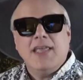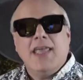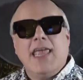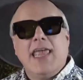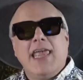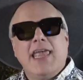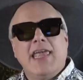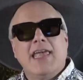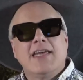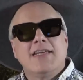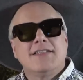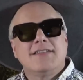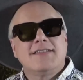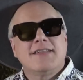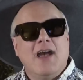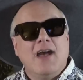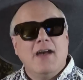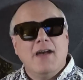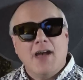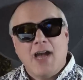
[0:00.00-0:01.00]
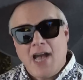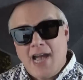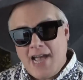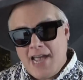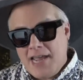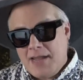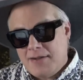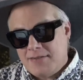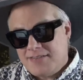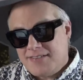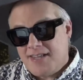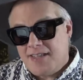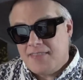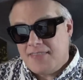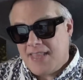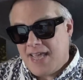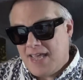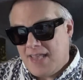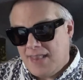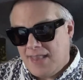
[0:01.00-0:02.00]
And I sent
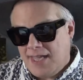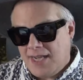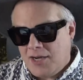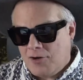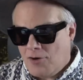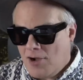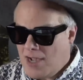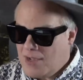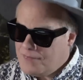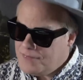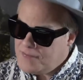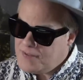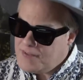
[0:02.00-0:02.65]
that letter off to